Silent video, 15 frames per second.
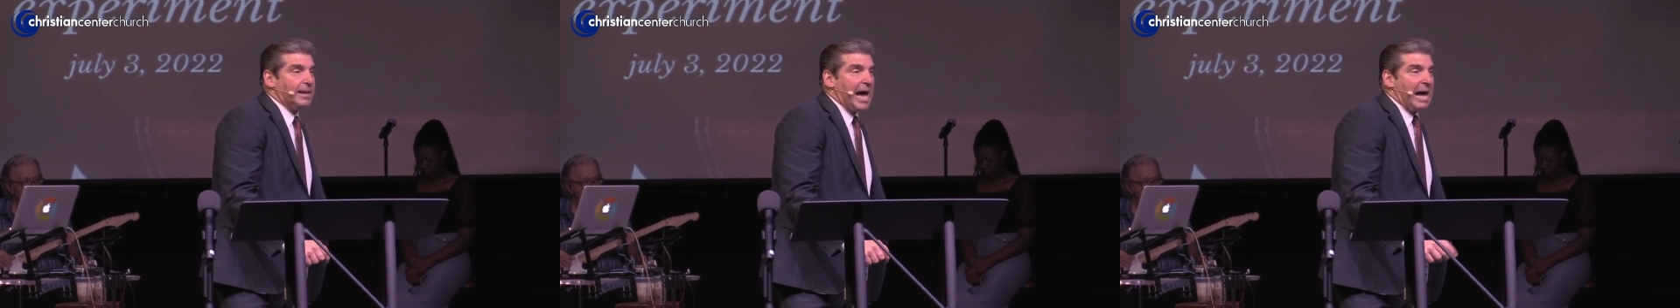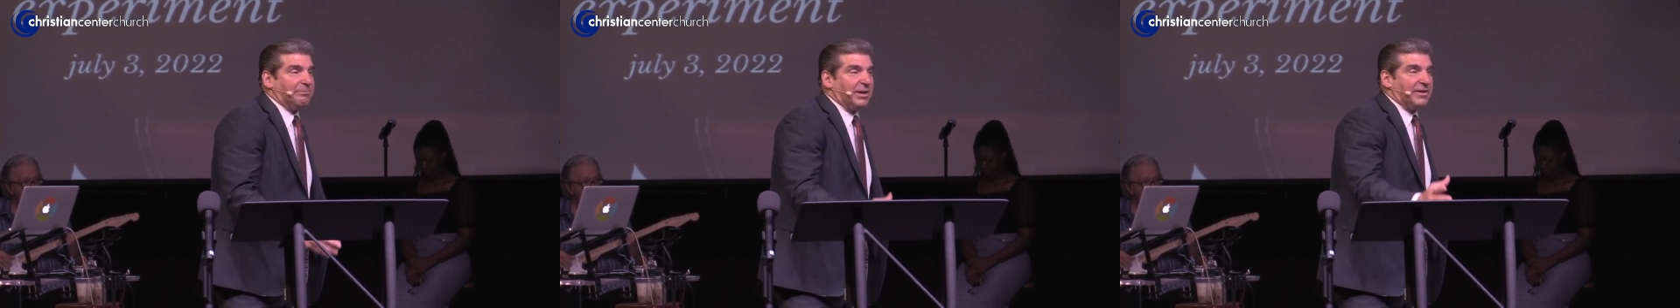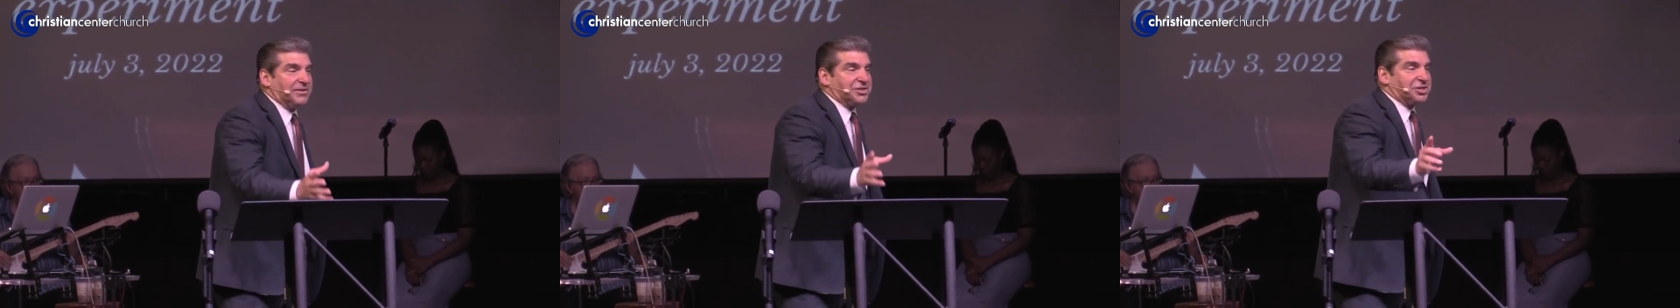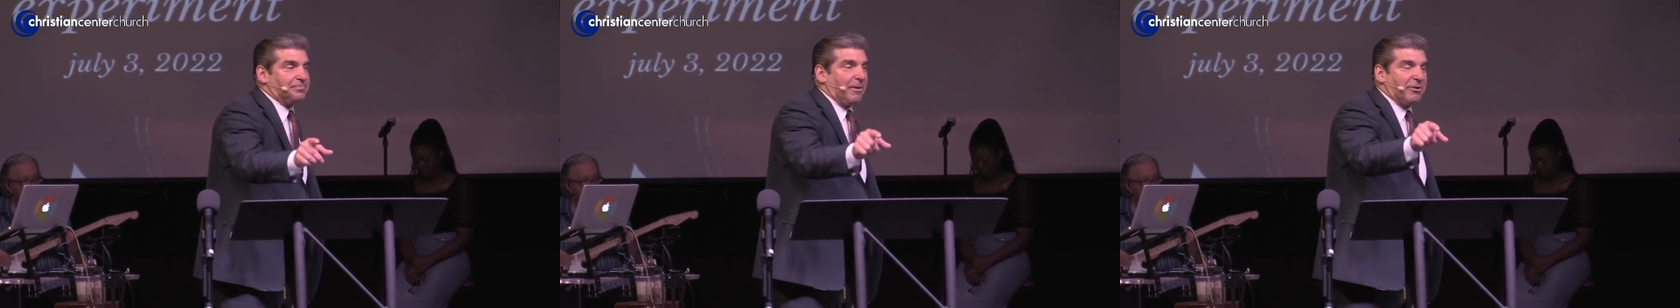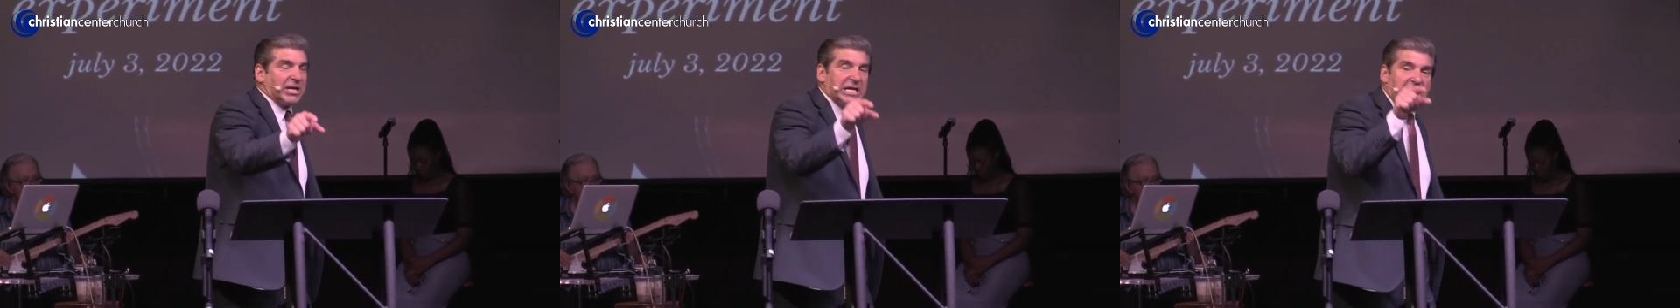I believe the
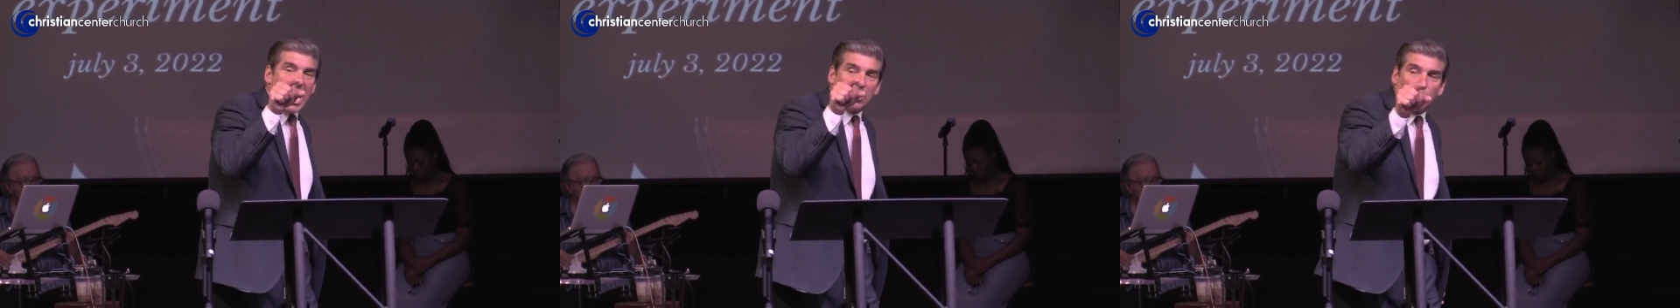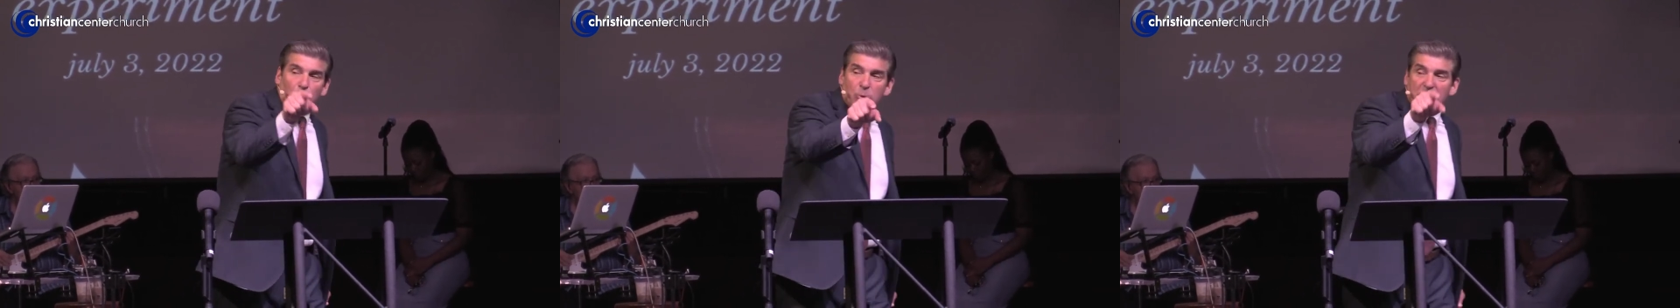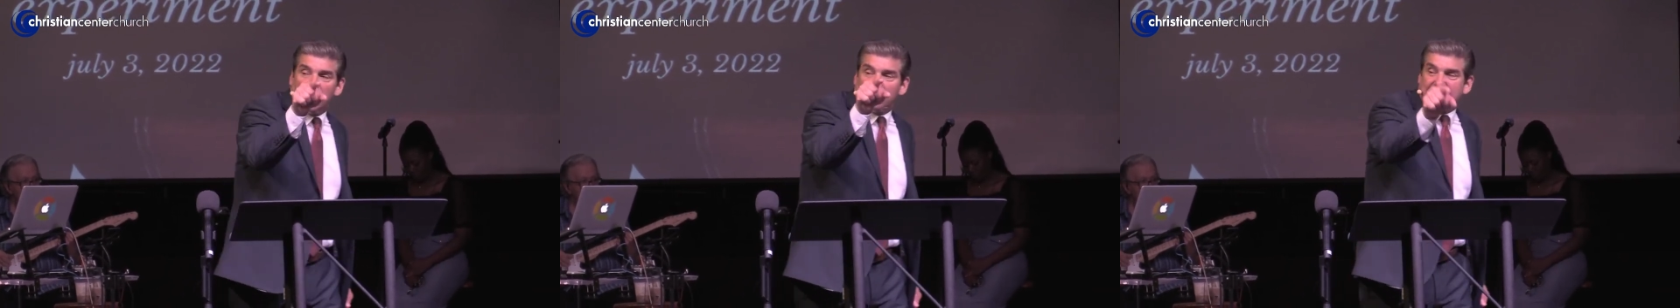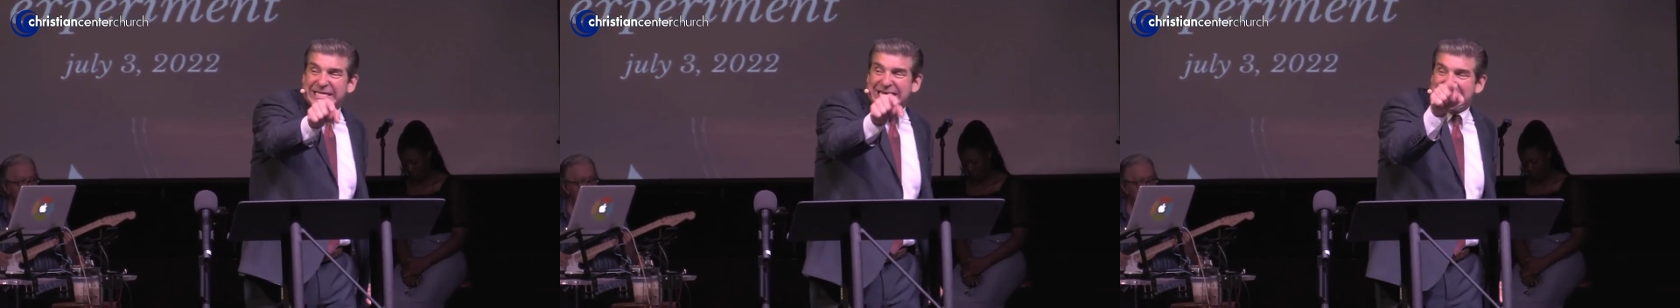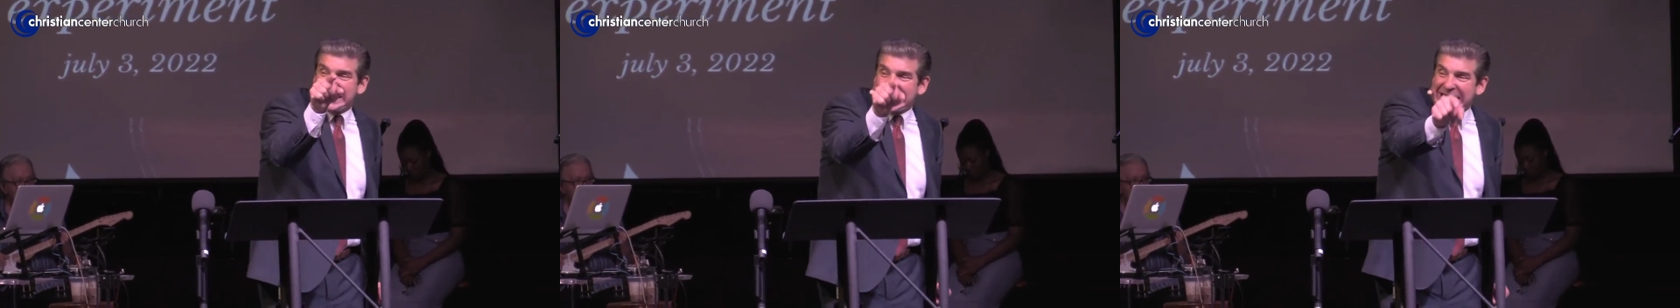Spirit of God will
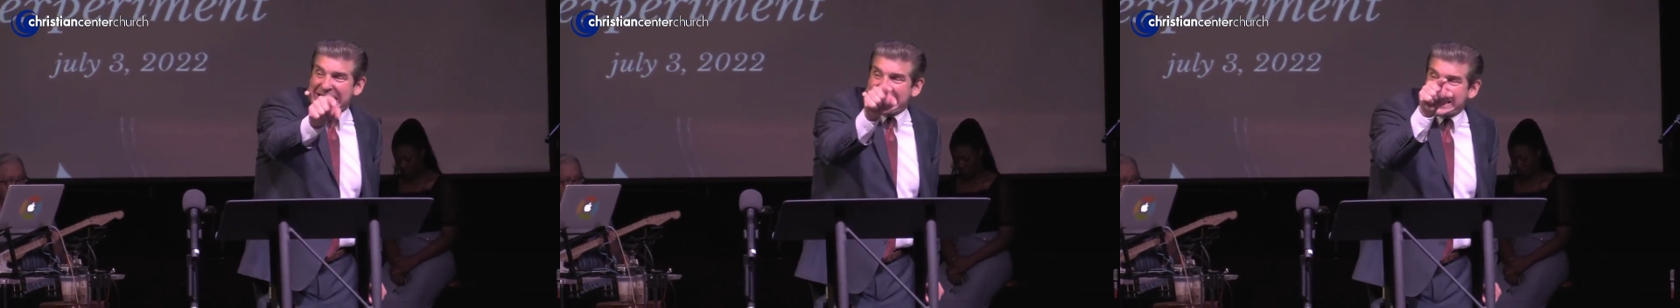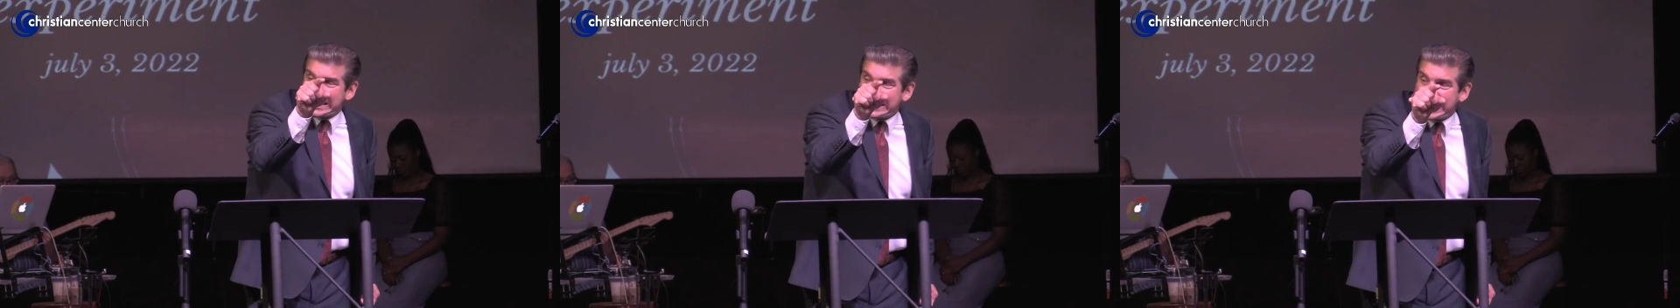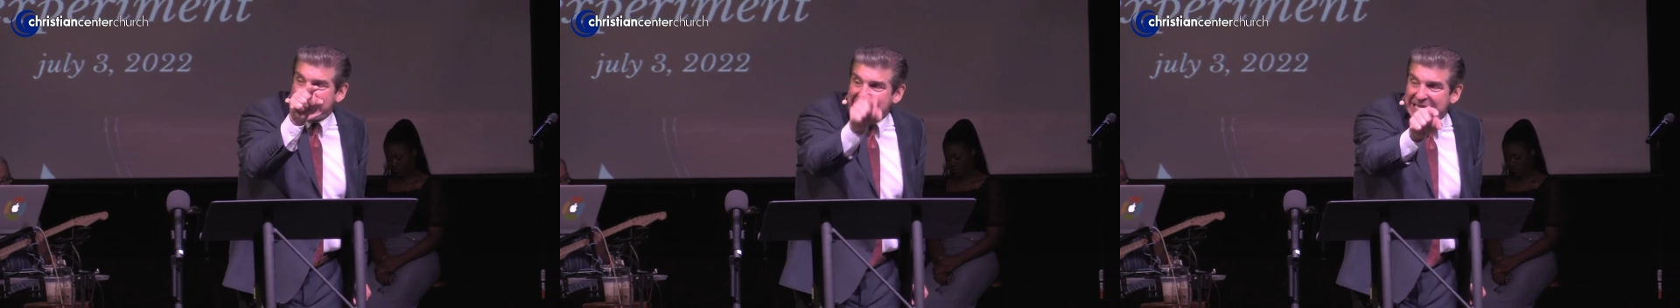get in,